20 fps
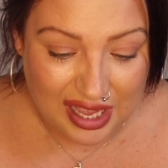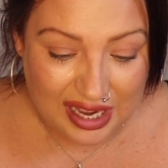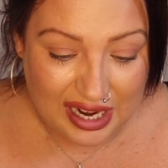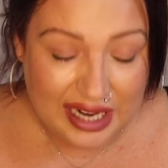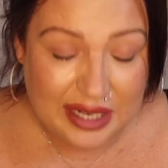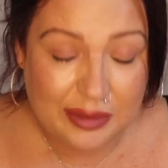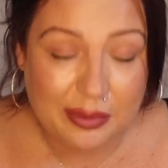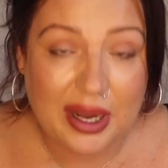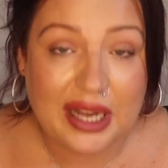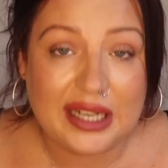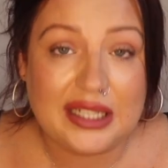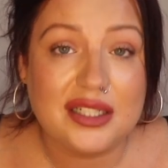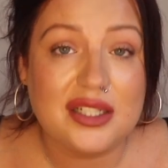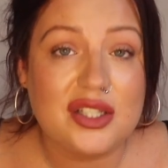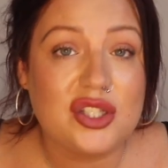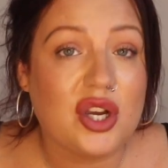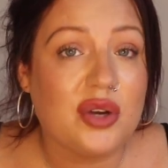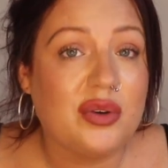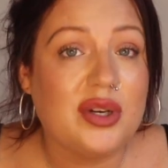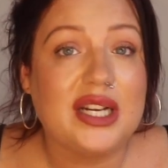Anyway,
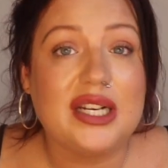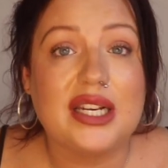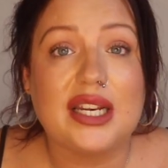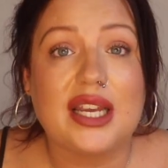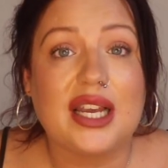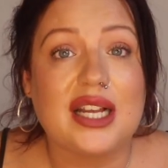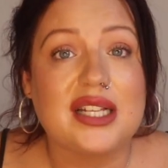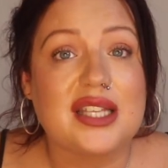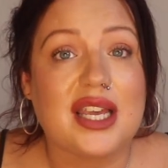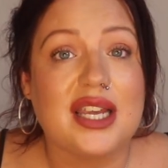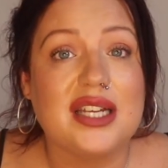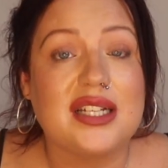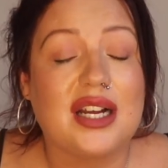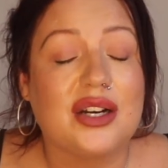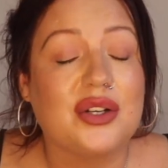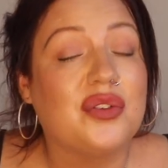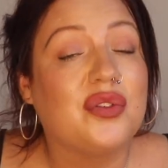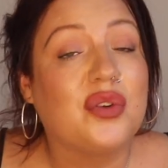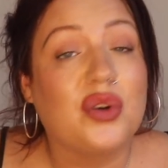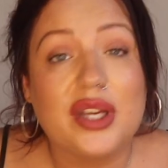don't let any dickheads get you
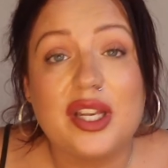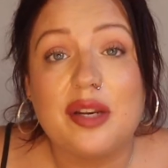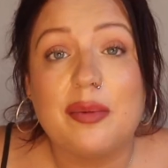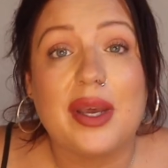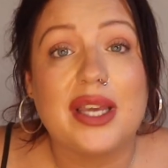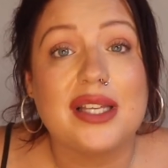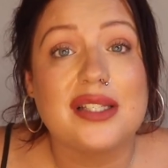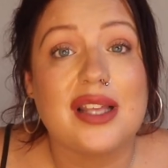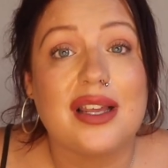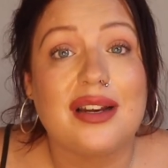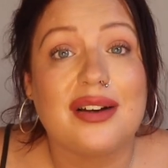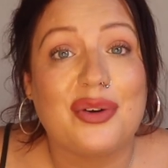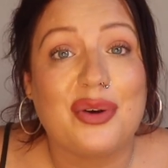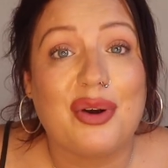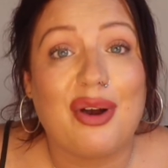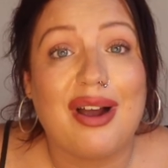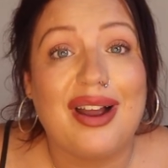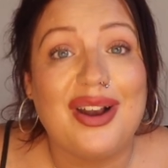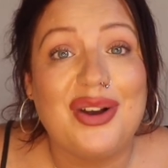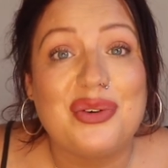down. You're fucking amazing. All
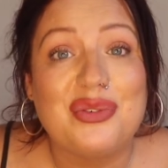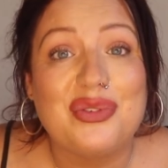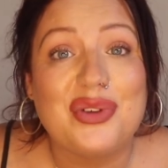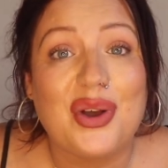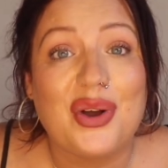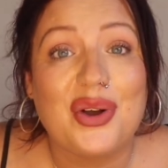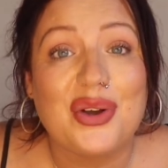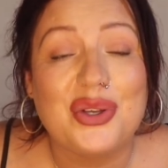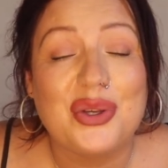right. I love you.